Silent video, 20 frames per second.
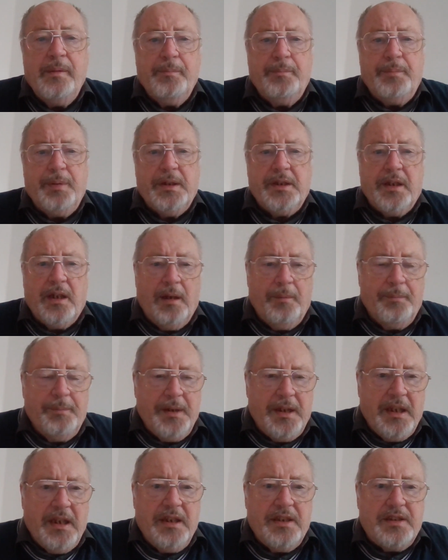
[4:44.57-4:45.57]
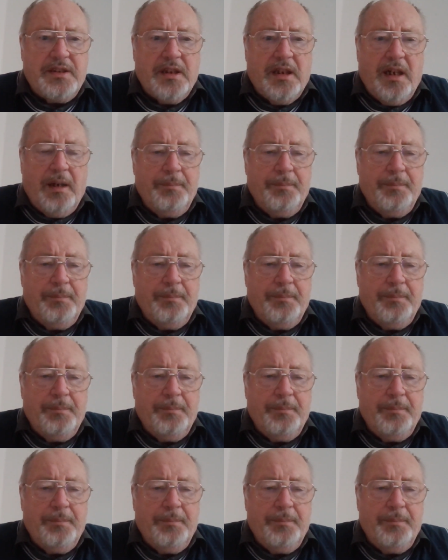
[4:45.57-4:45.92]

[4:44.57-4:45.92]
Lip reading: But I'm beginning to